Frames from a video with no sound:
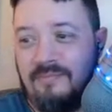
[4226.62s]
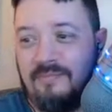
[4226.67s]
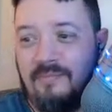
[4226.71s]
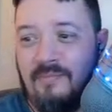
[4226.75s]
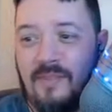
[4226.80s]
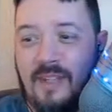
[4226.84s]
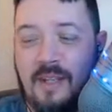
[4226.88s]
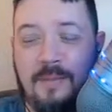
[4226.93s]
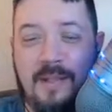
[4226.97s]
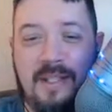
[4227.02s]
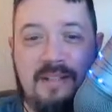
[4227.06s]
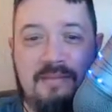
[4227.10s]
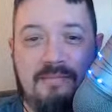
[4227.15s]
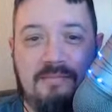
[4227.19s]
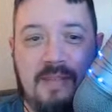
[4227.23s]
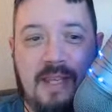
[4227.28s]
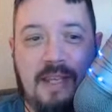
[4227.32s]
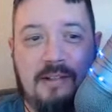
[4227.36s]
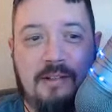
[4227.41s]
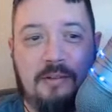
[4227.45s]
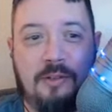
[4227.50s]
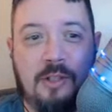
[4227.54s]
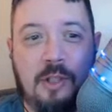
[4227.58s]
I mean, I
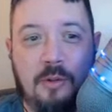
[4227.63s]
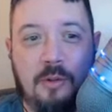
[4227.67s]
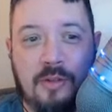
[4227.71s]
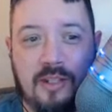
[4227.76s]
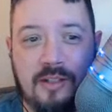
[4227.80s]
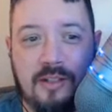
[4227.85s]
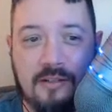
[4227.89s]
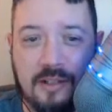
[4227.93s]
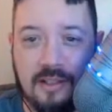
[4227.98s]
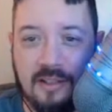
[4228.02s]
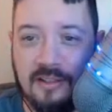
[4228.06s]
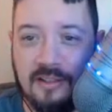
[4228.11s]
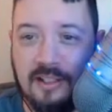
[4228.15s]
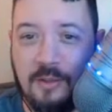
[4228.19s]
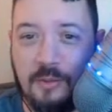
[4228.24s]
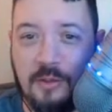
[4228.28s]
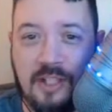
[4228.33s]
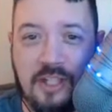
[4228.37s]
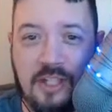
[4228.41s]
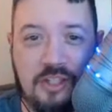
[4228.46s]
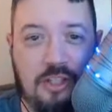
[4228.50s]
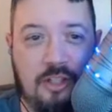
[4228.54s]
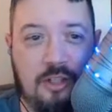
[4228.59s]
don't know that anyone
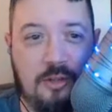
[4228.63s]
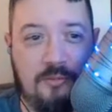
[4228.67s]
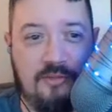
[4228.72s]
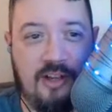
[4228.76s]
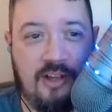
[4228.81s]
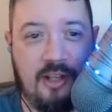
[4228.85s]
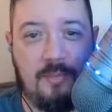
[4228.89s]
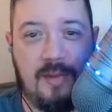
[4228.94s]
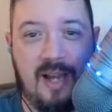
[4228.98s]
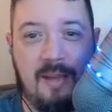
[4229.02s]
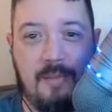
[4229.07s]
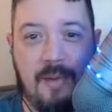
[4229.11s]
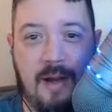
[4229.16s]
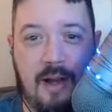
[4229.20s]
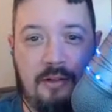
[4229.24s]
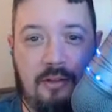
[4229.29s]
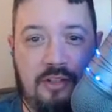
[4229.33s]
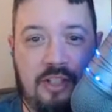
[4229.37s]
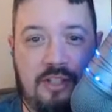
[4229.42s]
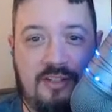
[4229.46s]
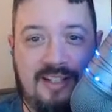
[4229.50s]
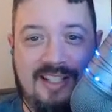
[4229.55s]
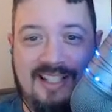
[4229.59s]
needs to follow my model.
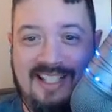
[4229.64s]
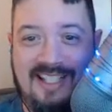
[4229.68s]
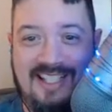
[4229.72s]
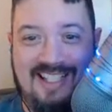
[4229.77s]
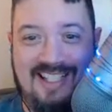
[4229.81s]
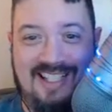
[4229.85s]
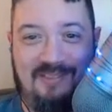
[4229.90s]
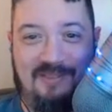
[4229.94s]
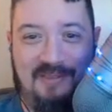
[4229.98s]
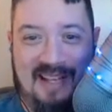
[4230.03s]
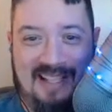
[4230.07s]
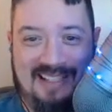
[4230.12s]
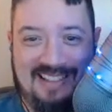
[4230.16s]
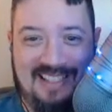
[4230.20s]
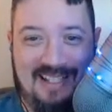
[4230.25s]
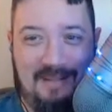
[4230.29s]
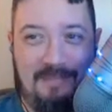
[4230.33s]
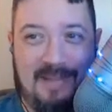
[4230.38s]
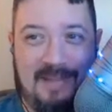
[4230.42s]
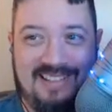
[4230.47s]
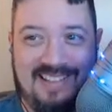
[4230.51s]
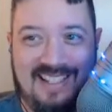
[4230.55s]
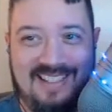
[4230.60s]
Just I'm
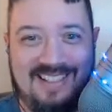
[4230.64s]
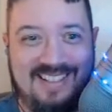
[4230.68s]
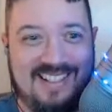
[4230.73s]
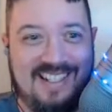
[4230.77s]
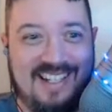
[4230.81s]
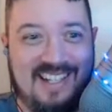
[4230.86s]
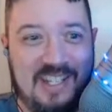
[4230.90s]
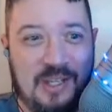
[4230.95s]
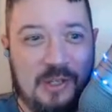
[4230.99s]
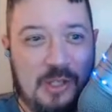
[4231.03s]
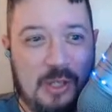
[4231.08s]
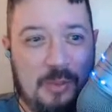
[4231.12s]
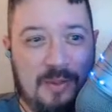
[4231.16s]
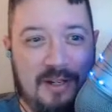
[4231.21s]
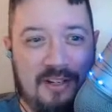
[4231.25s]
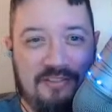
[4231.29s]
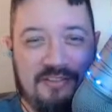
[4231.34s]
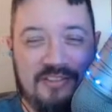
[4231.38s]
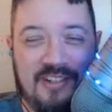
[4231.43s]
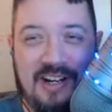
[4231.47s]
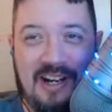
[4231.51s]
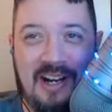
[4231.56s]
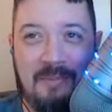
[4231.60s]
not like setting YouTube on
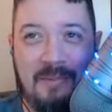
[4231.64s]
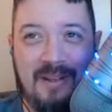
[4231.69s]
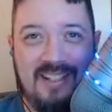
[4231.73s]
fire, but